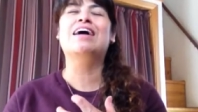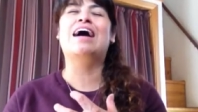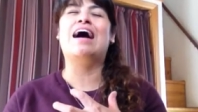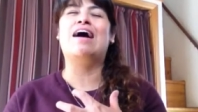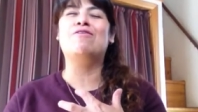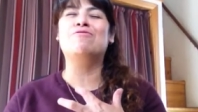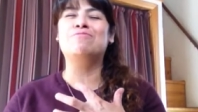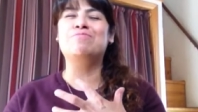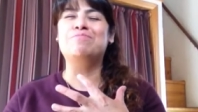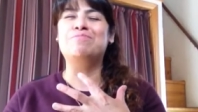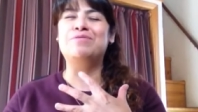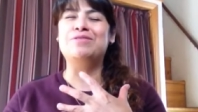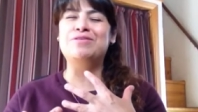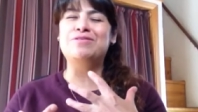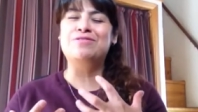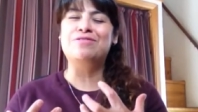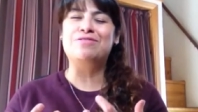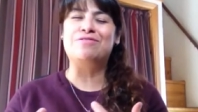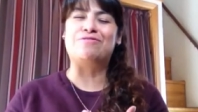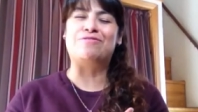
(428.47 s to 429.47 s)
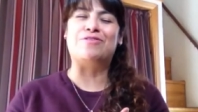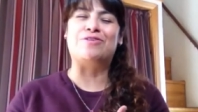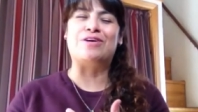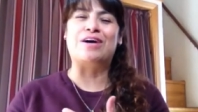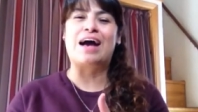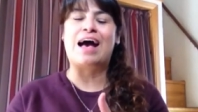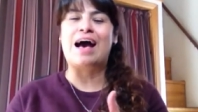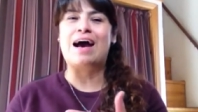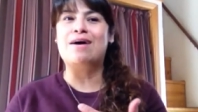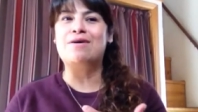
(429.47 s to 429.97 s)
how beautiful,
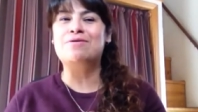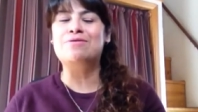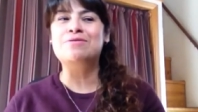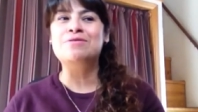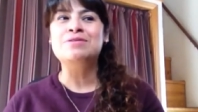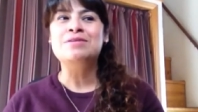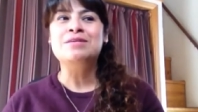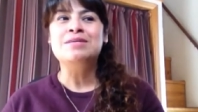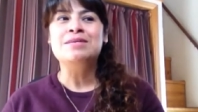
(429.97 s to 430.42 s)
how